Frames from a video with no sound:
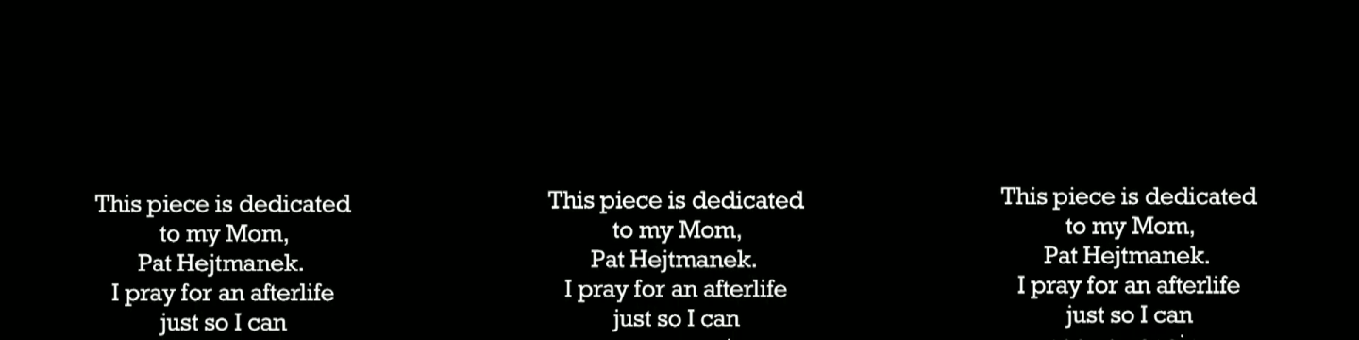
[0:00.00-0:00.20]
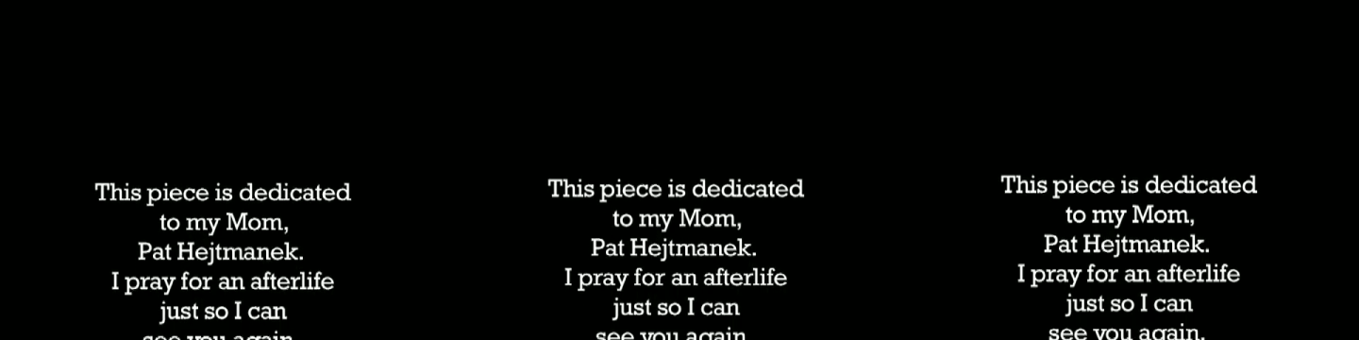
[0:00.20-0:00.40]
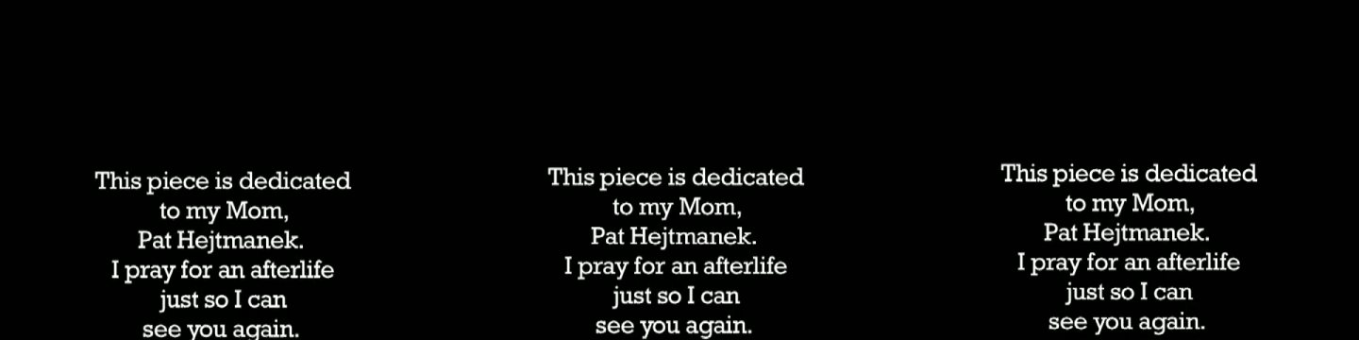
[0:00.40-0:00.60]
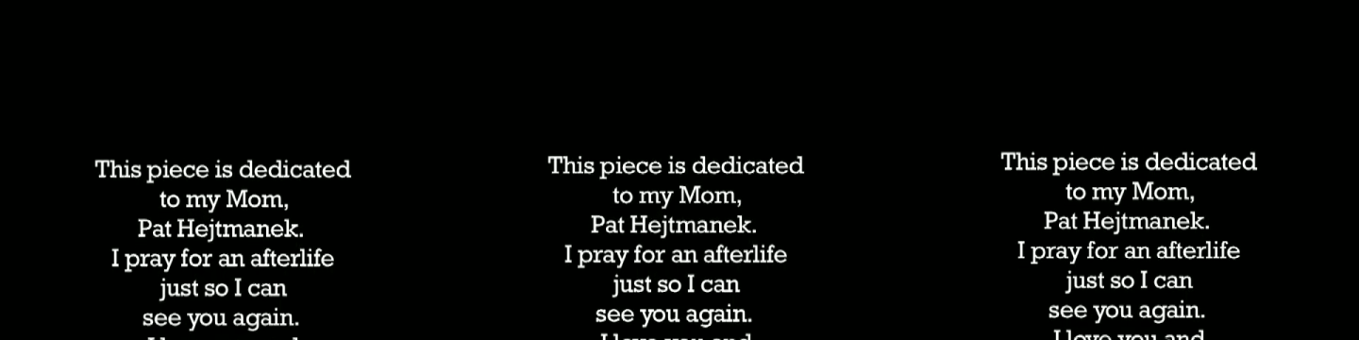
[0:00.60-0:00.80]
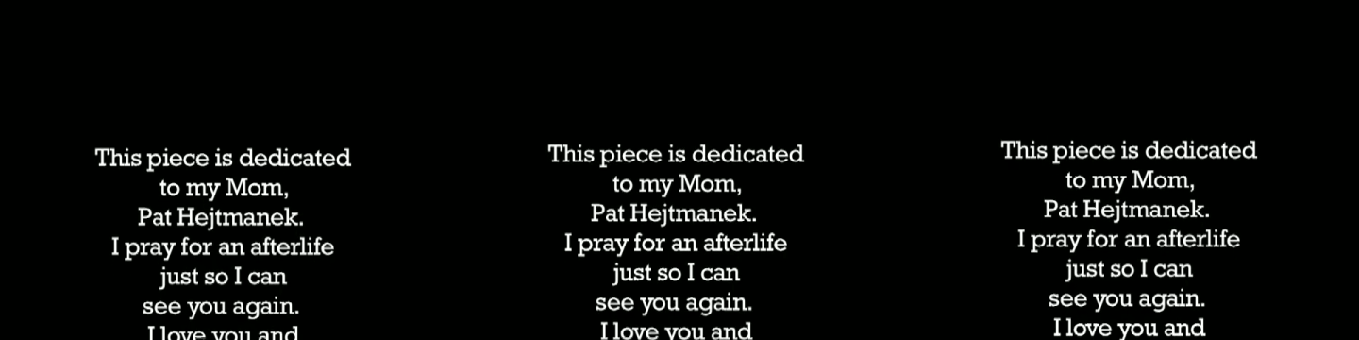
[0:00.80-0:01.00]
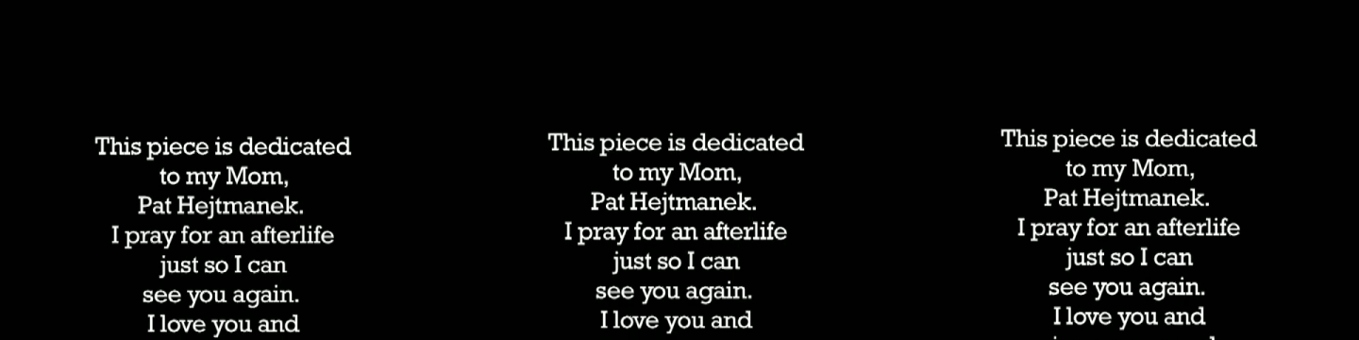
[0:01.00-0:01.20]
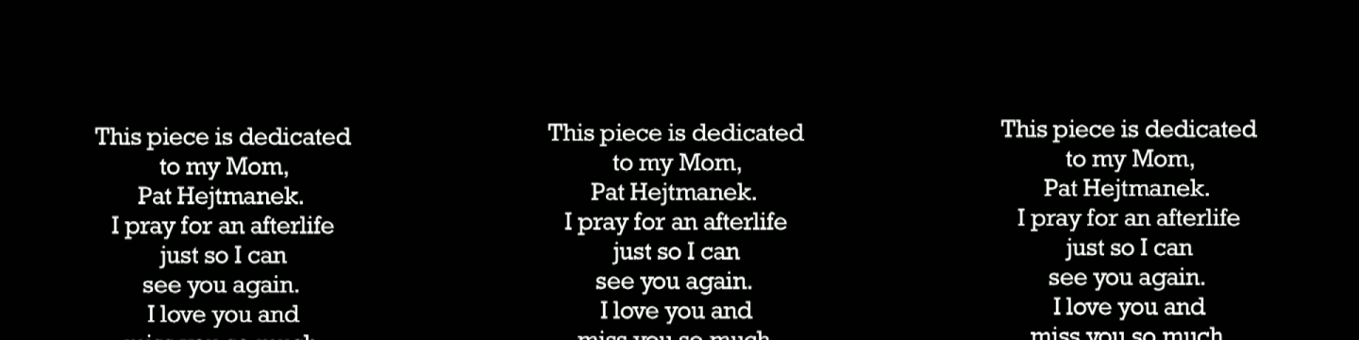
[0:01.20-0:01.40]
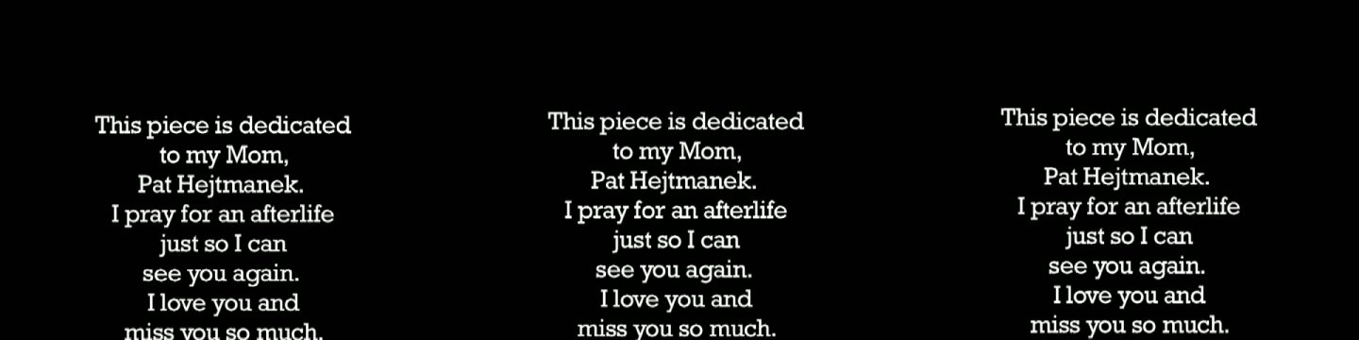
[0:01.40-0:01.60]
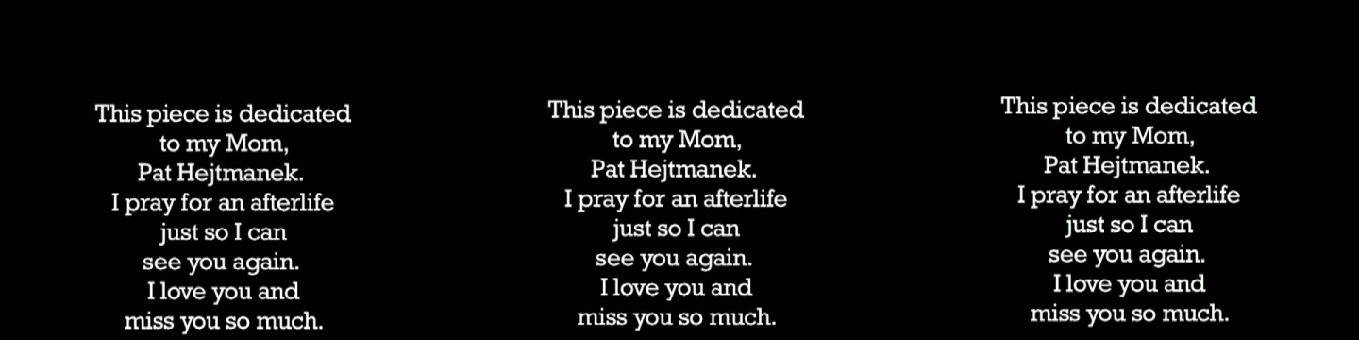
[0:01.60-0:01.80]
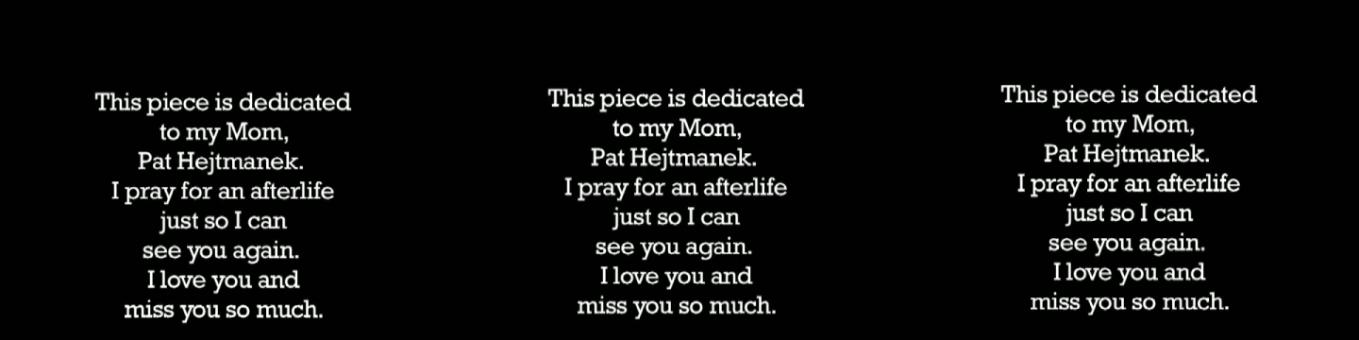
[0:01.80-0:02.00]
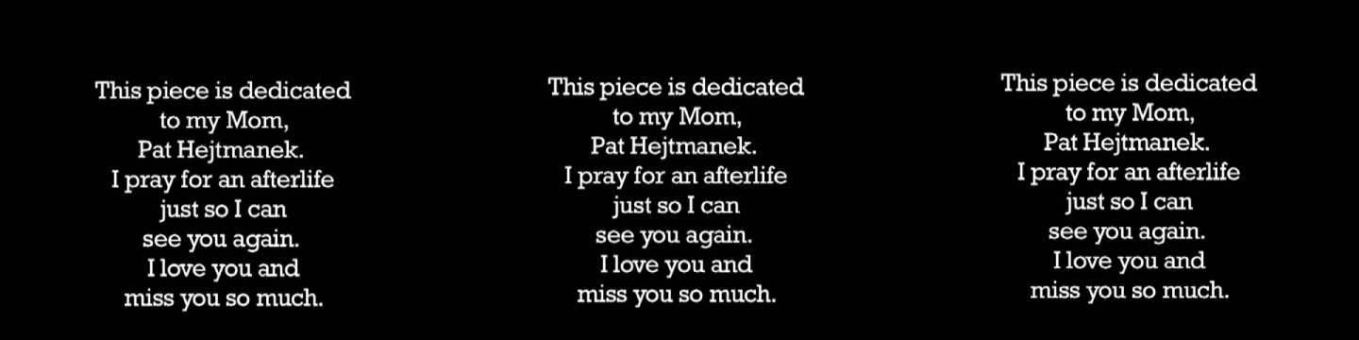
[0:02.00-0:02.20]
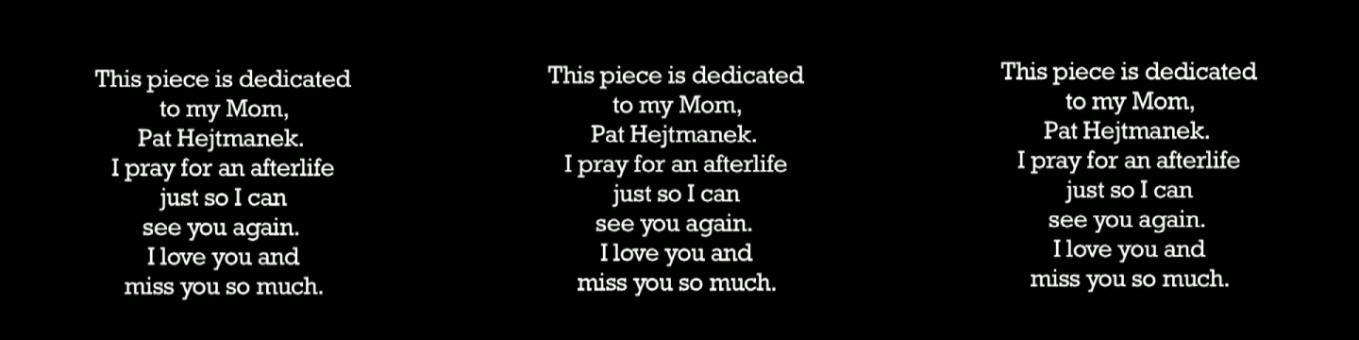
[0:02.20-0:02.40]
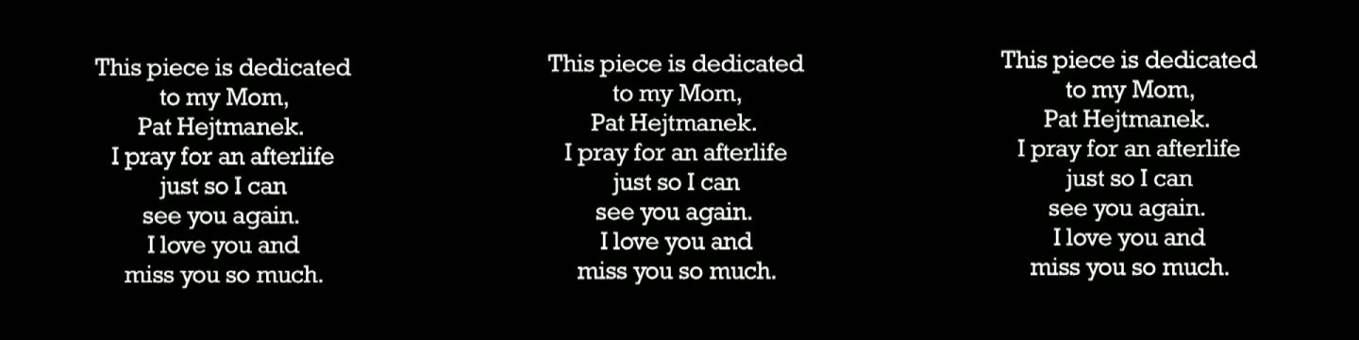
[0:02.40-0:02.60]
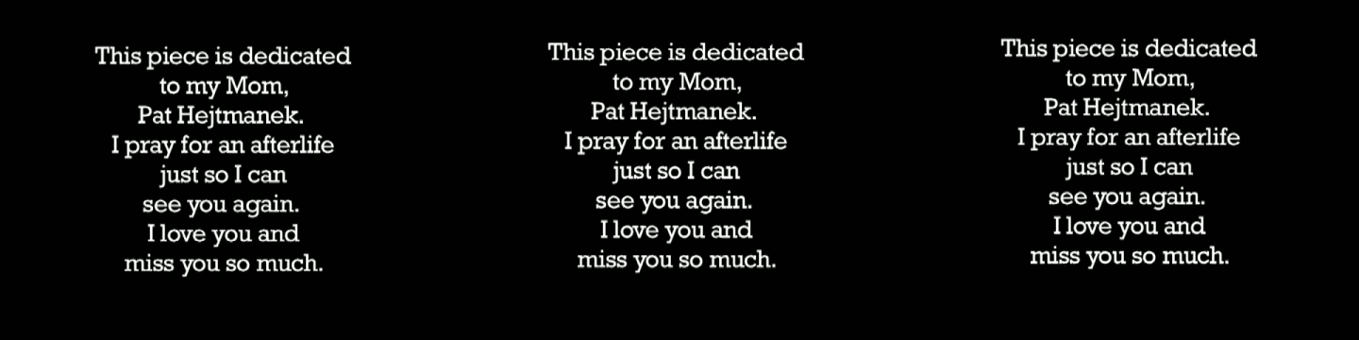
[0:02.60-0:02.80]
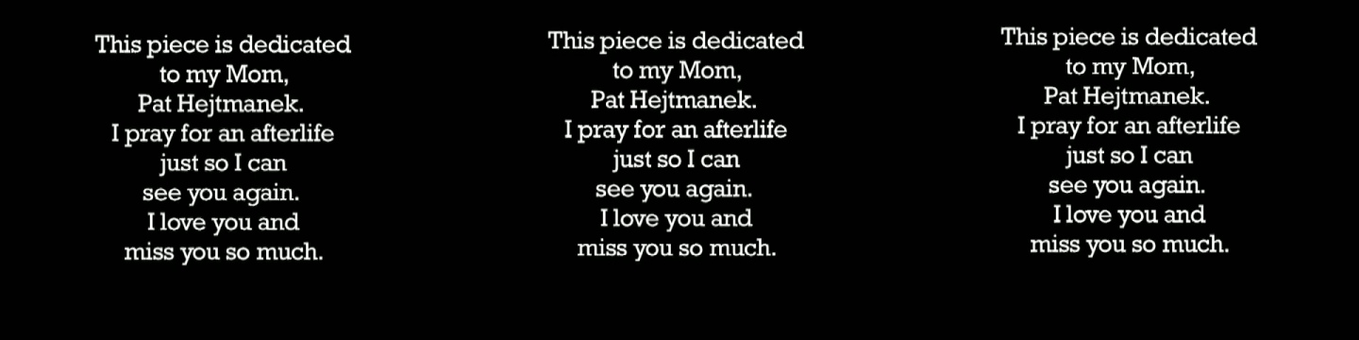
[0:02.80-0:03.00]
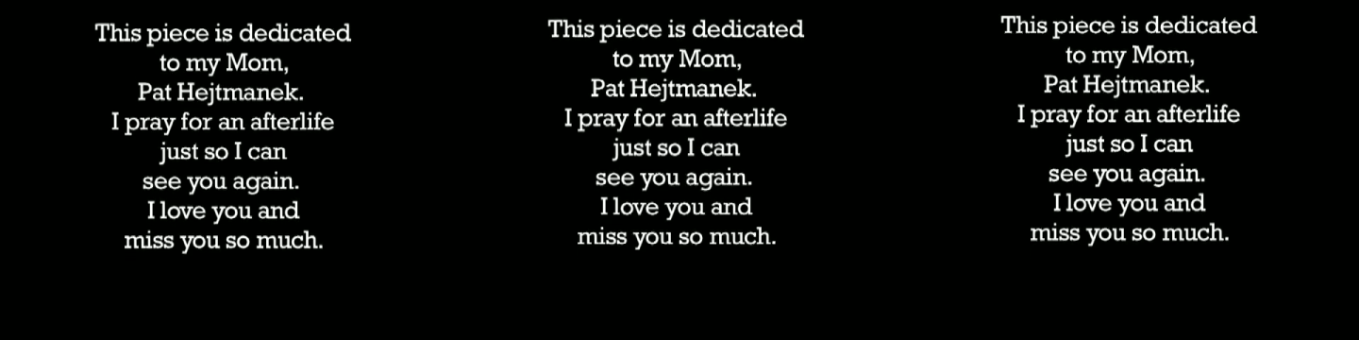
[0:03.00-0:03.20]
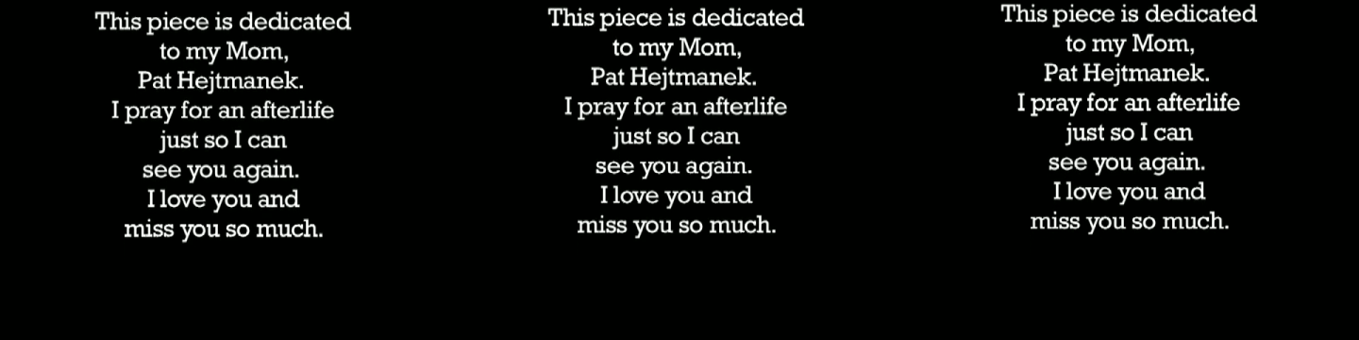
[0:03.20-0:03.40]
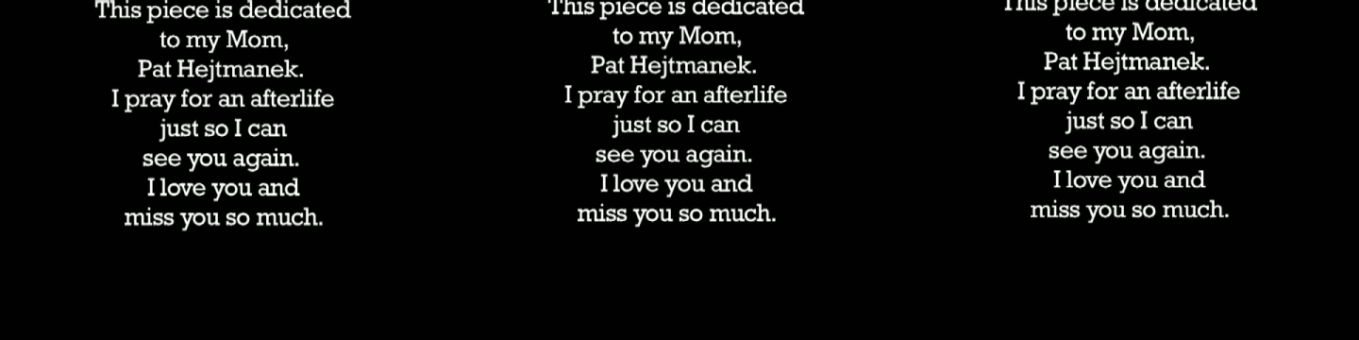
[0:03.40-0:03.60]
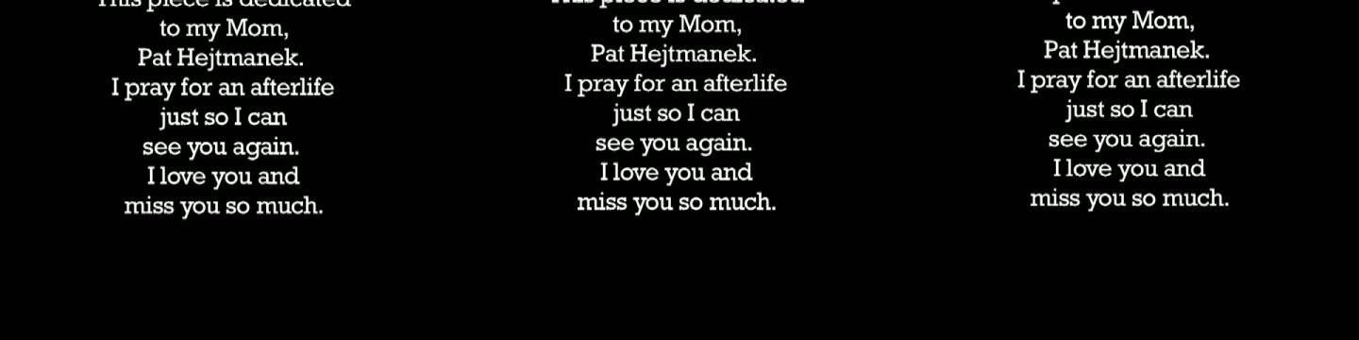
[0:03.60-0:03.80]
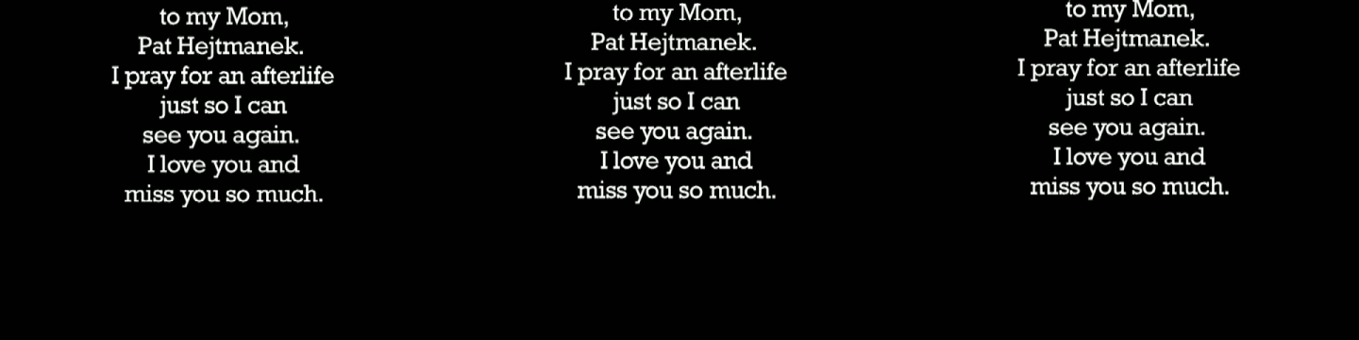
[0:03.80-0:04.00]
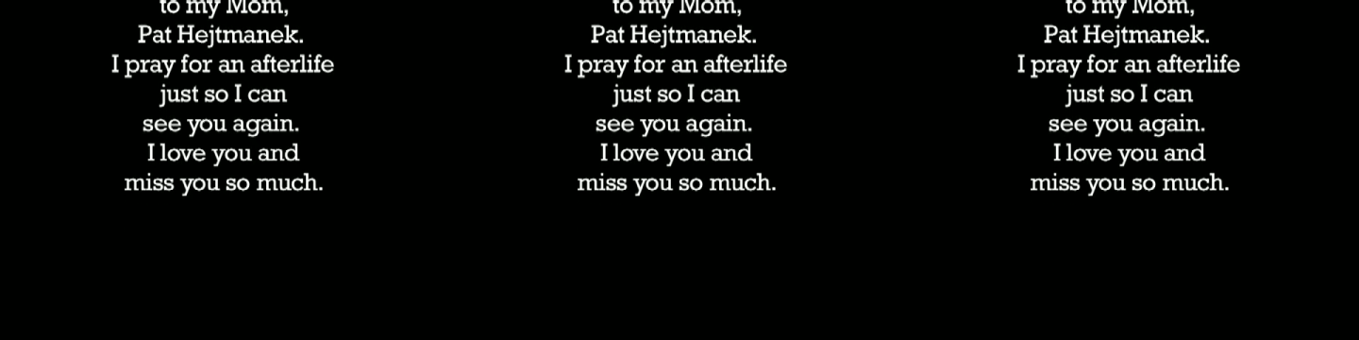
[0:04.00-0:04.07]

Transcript: [unreadable: no face in view]